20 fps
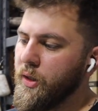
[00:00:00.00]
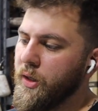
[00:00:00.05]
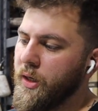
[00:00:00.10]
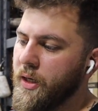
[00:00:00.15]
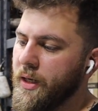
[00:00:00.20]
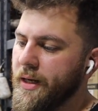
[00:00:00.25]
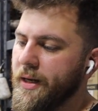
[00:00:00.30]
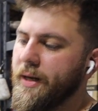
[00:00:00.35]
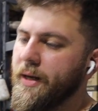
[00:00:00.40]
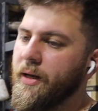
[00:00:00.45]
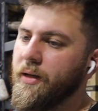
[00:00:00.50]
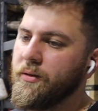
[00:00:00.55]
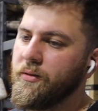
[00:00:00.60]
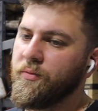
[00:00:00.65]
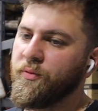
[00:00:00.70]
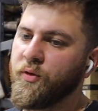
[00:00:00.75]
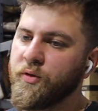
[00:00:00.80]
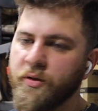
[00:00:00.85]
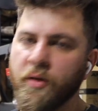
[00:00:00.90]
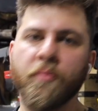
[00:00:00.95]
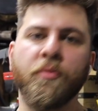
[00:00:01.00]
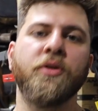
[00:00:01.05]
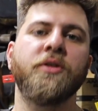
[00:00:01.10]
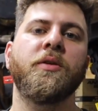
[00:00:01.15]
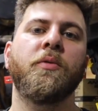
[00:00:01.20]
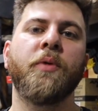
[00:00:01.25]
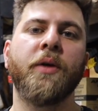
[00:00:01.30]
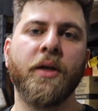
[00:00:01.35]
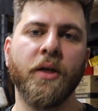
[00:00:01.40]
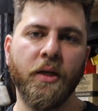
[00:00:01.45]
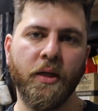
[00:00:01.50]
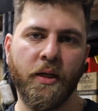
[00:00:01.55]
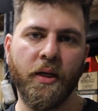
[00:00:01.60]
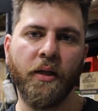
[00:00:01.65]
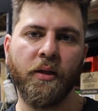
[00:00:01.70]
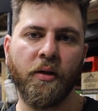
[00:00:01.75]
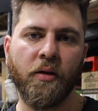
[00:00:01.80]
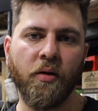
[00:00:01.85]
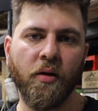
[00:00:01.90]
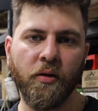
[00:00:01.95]
and for some reason we couldn't
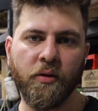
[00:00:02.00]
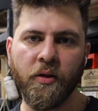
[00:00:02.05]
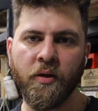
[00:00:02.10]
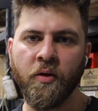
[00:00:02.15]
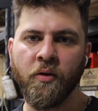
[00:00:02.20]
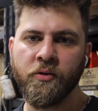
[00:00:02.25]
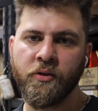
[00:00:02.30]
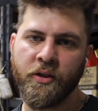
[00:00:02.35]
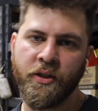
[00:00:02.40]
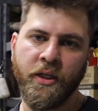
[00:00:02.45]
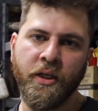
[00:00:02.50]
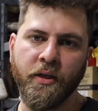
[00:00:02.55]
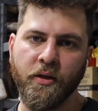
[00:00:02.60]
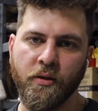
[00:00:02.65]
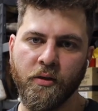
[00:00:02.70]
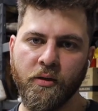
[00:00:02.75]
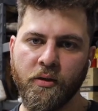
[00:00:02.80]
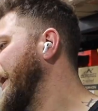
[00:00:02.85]
get the car to go into gear.